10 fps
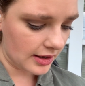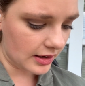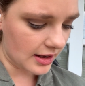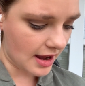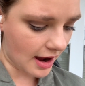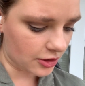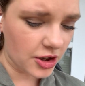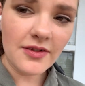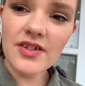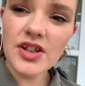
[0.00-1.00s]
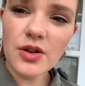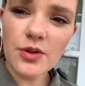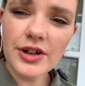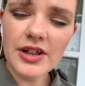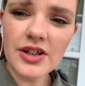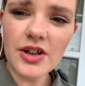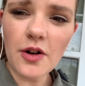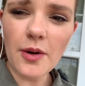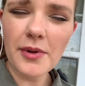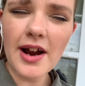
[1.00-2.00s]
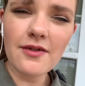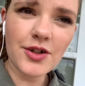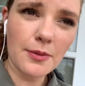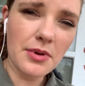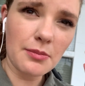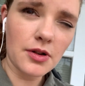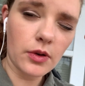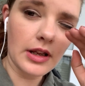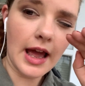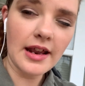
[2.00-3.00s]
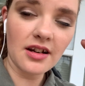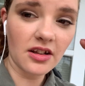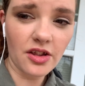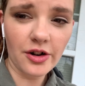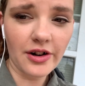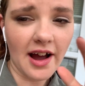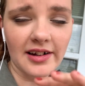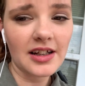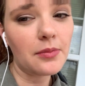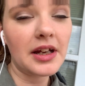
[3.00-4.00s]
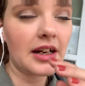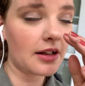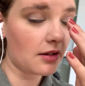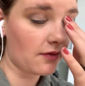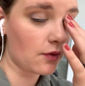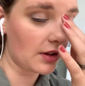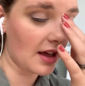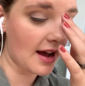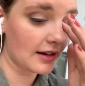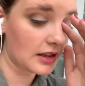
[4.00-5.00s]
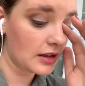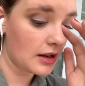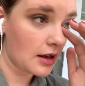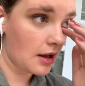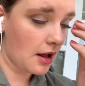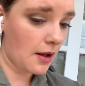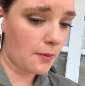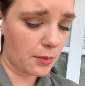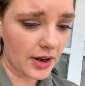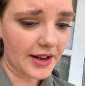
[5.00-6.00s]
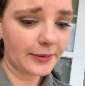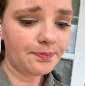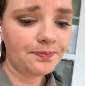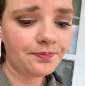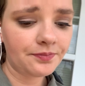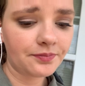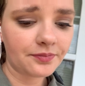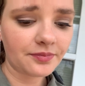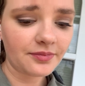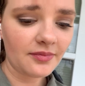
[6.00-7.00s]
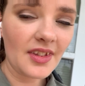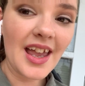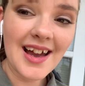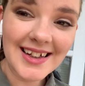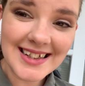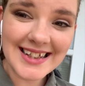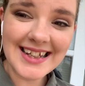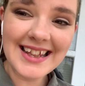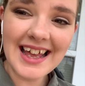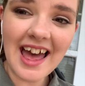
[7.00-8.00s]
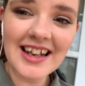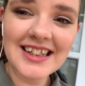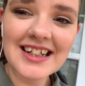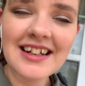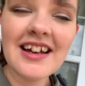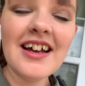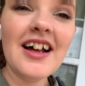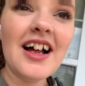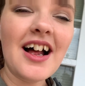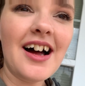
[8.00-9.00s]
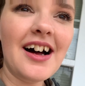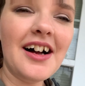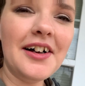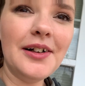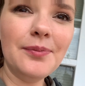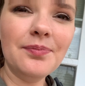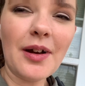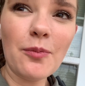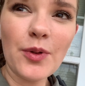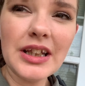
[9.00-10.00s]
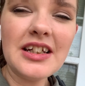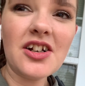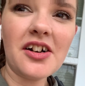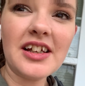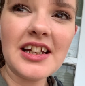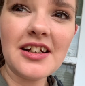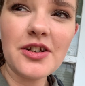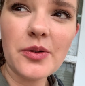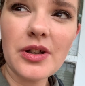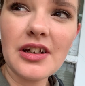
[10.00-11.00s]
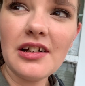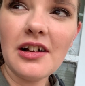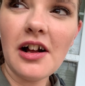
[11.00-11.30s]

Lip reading: in the action of the story, so I'm kind of jumping between the end of the third act and the beginning of the fourth act, but I can see the end, I'm really starting to get into it.